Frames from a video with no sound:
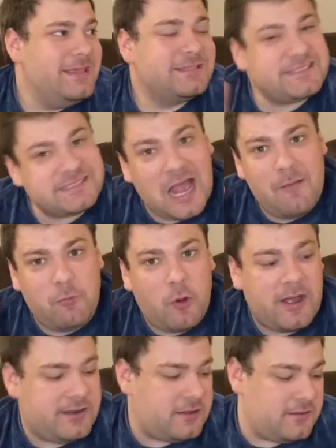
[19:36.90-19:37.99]

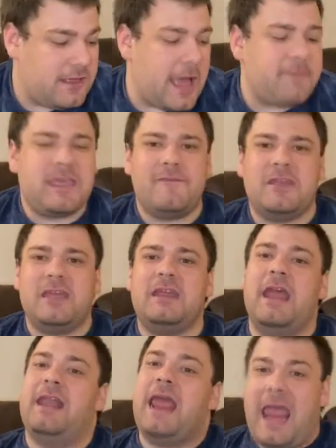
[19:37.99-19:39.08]
somewhat. I'm giving
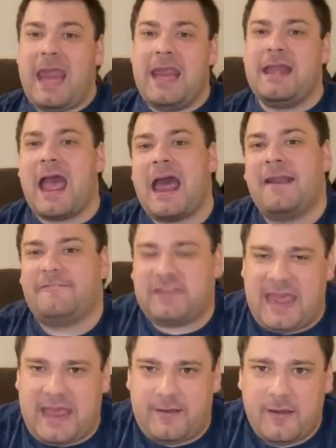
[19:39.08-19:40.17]
it an 8 out of
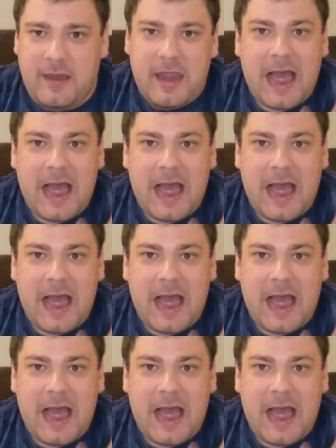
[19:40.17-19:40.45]
10.